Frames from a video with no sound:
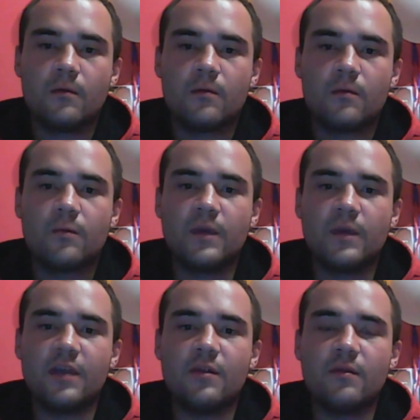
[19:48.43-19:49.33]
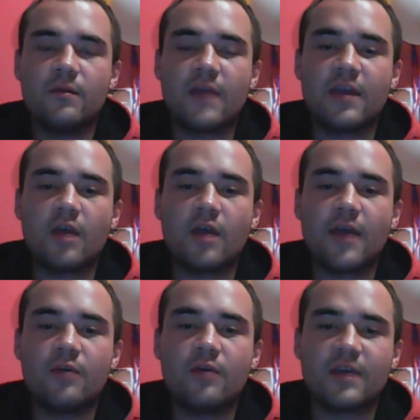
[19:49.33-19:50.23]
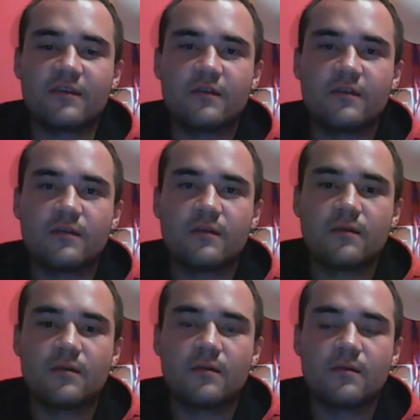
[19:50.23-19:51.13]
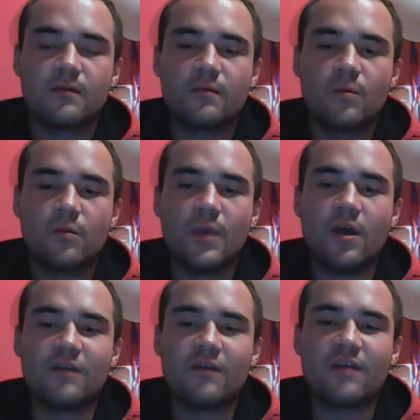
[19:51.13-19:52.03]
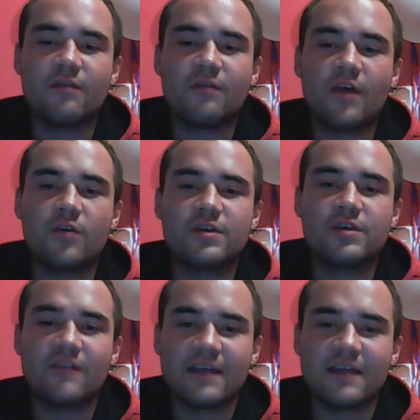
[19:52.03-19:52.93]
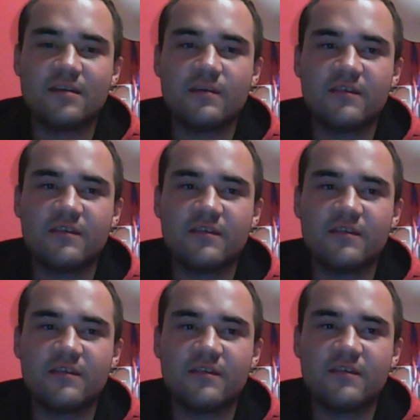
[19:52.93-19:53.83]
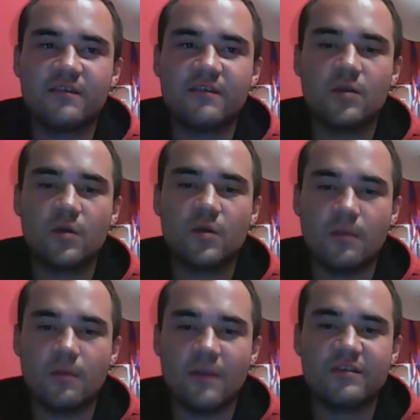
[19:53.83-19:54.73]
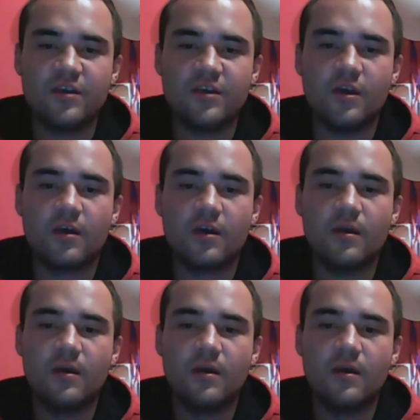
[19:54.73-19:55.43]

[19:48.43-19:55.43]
they don't own us. We are self-owned, just like TBC, the billion coin, the best cure.